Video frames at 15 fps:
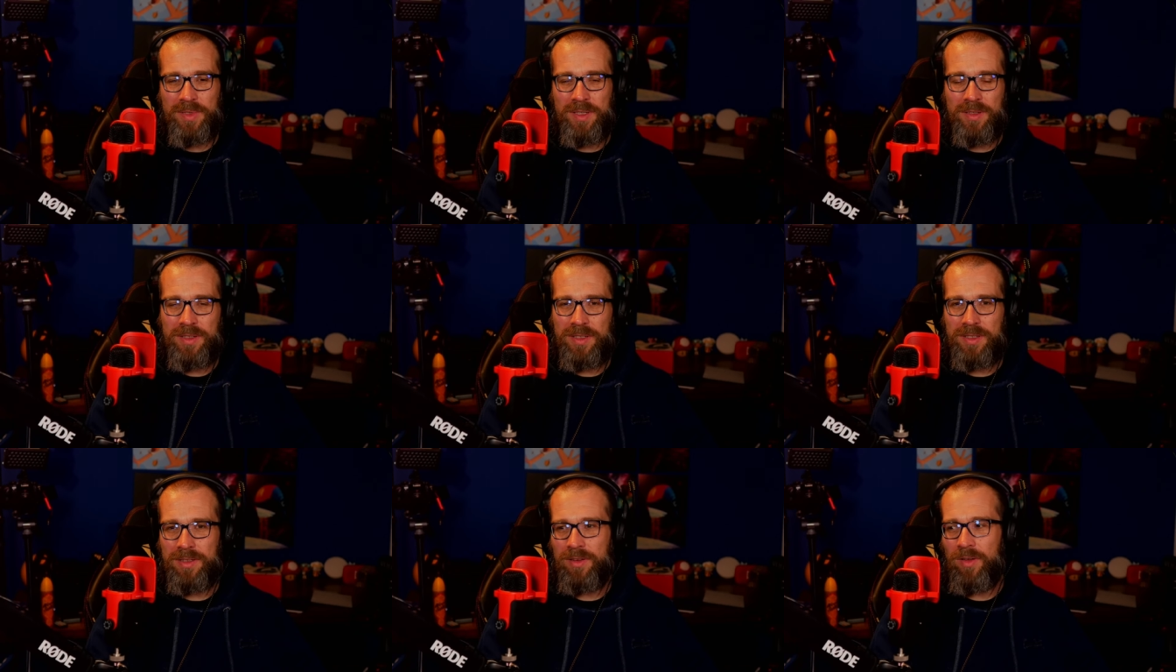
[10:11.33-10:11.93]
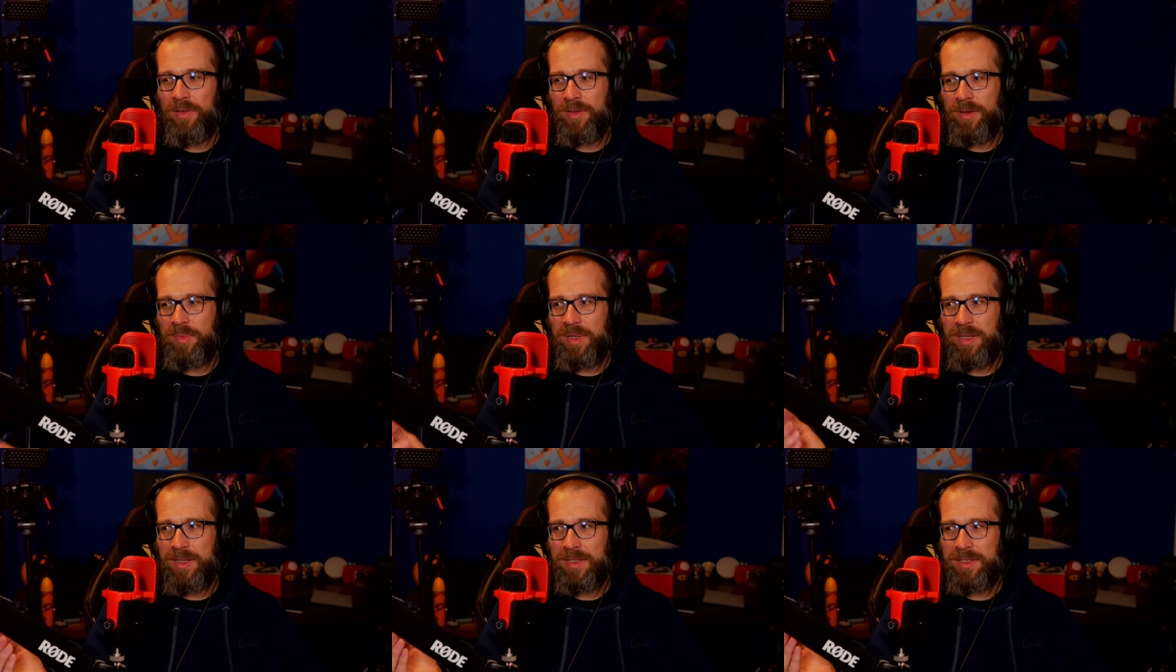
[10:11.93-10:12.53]
So this is on a
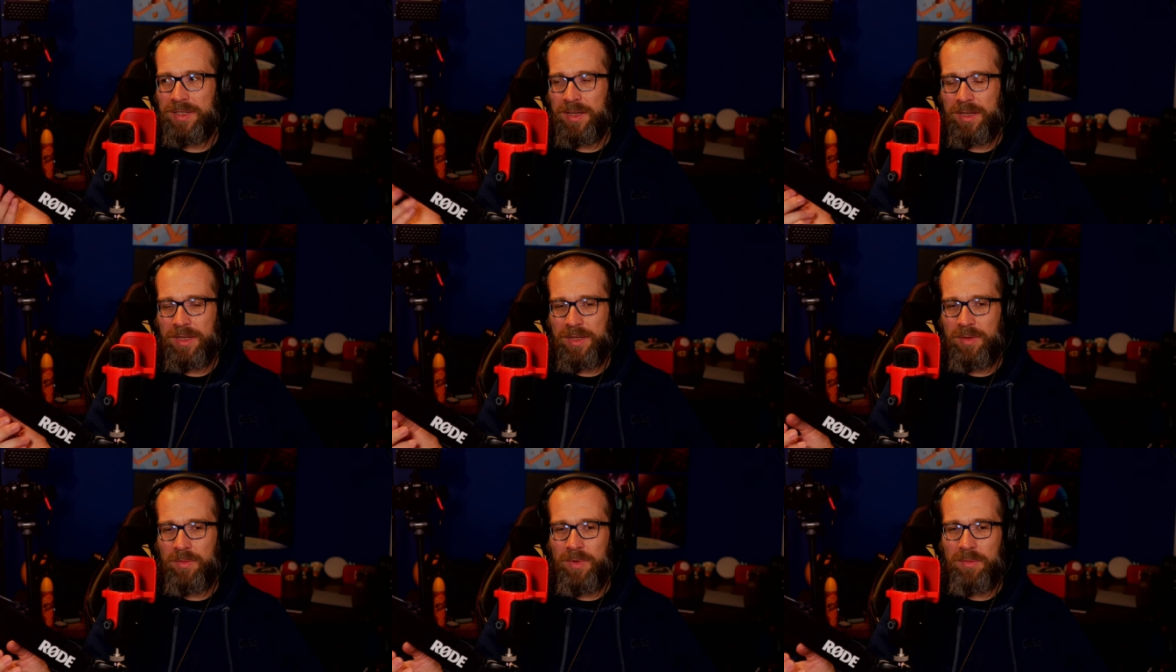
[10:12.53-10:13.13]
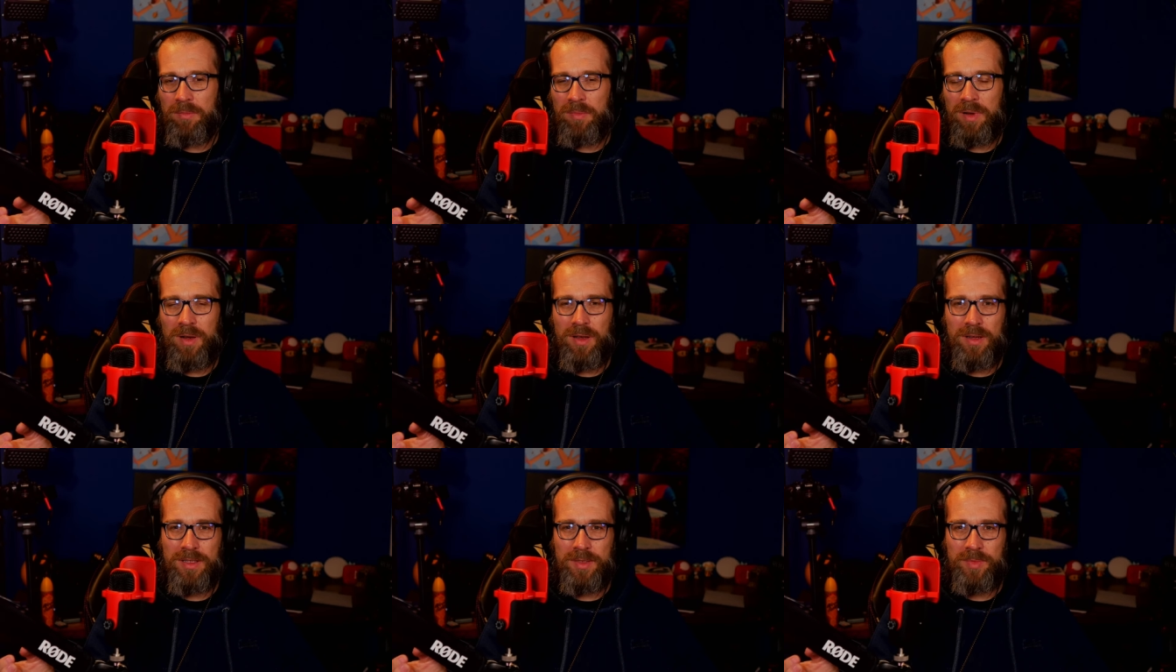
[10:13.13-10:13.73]
PSA 1
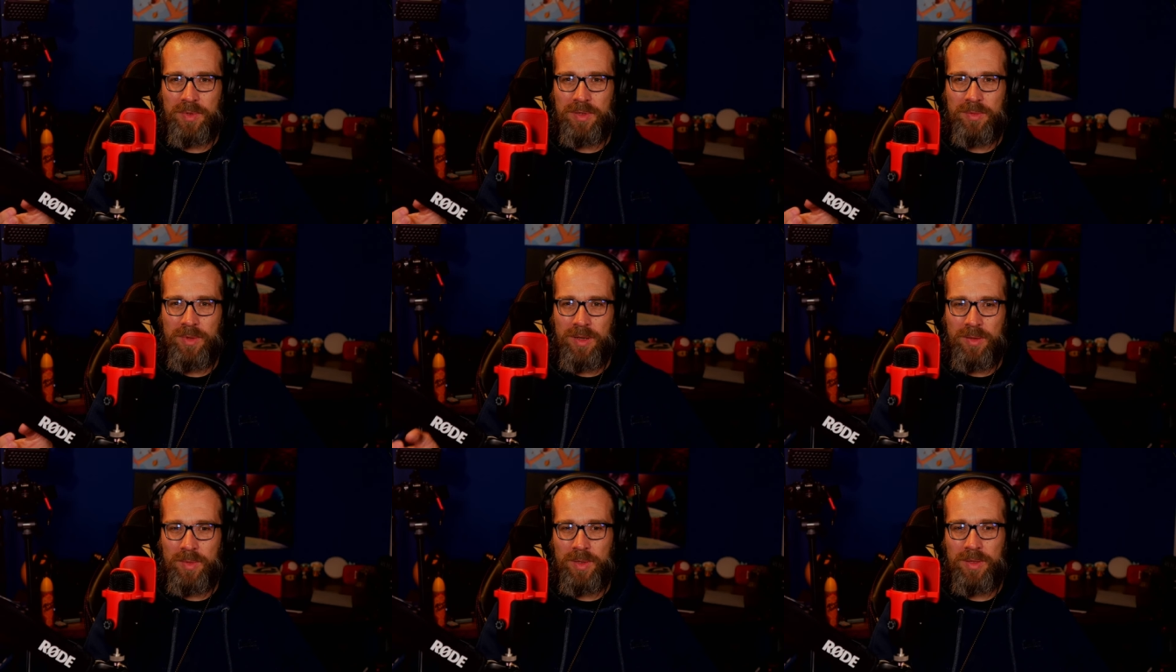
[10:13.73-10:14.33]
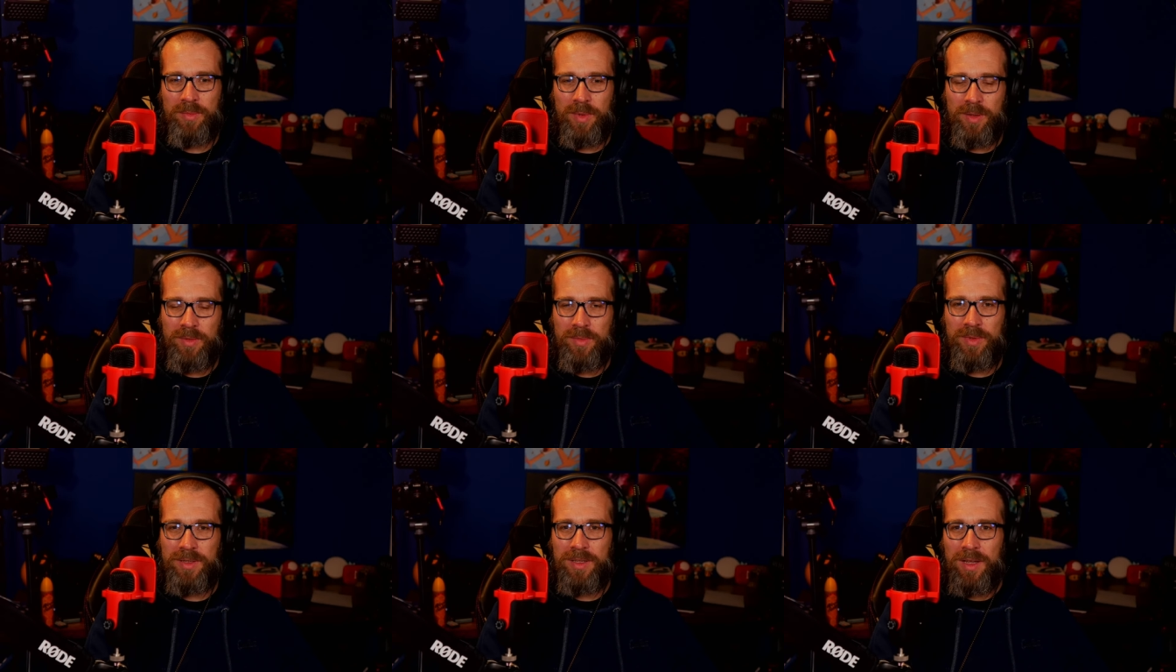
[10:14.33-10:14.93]
Plus boom arm at the
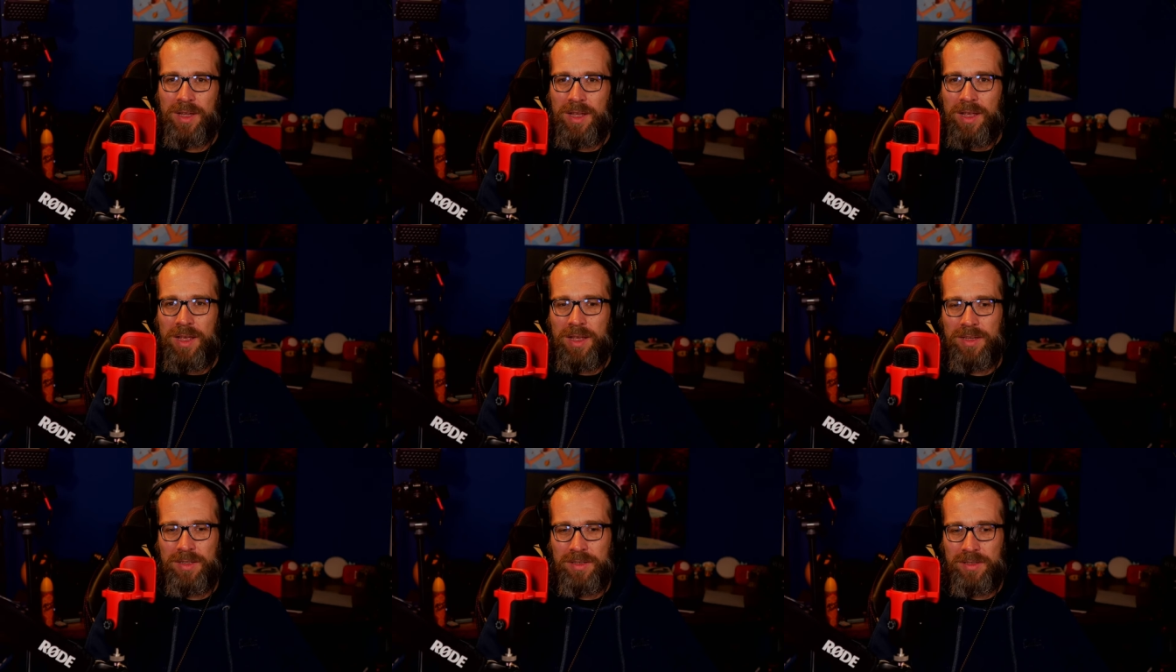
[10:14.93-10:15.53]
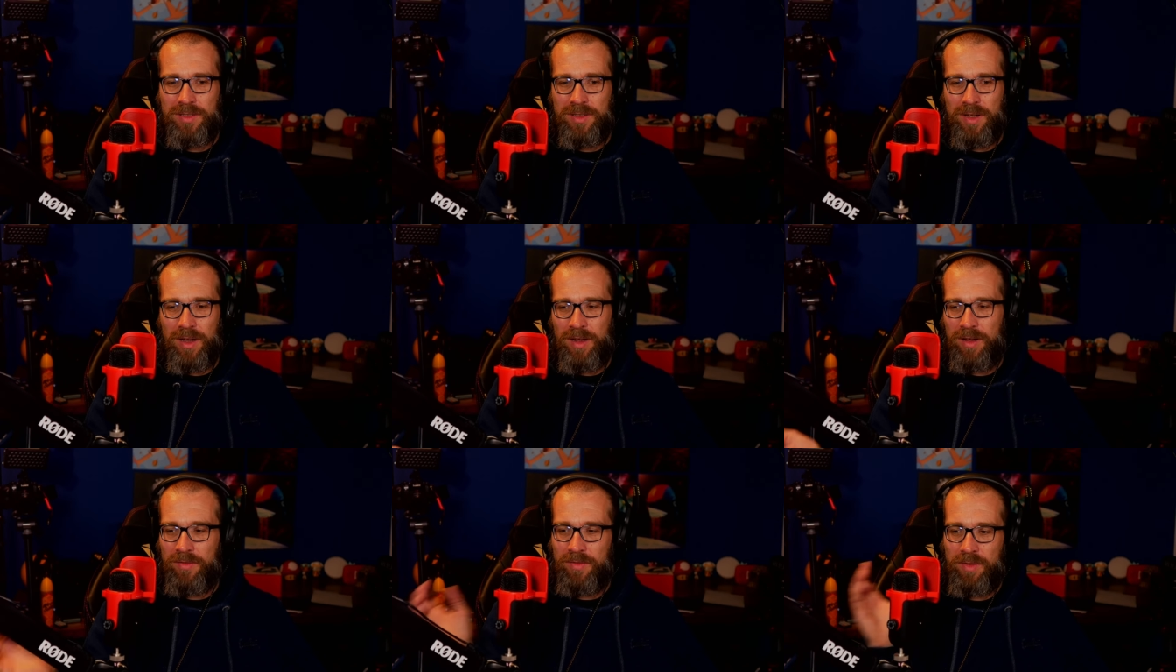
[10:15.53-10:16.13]
moment. And
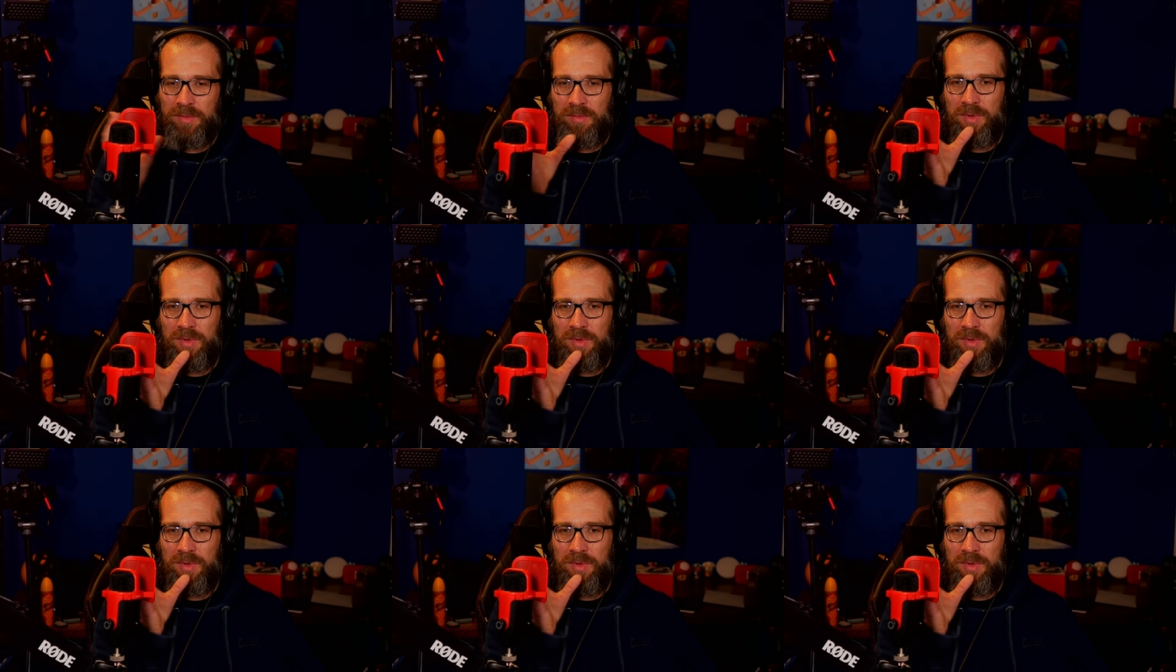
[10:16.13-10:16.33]
I have a,